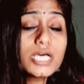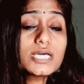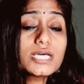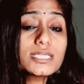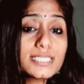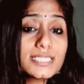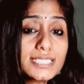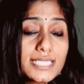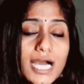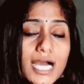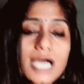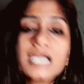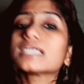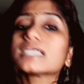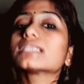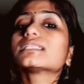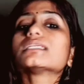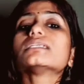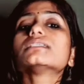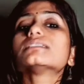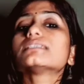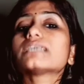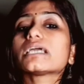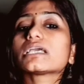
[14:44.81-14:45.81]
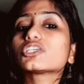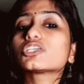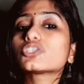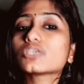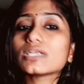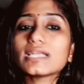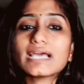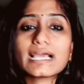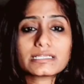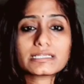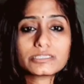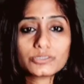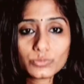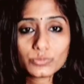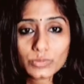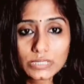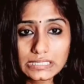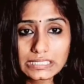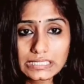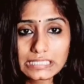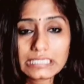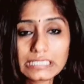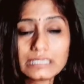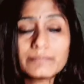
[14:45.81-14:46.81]
regarding this sexual
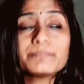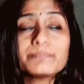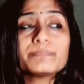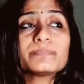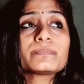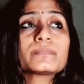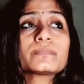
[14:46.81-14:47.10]
activity,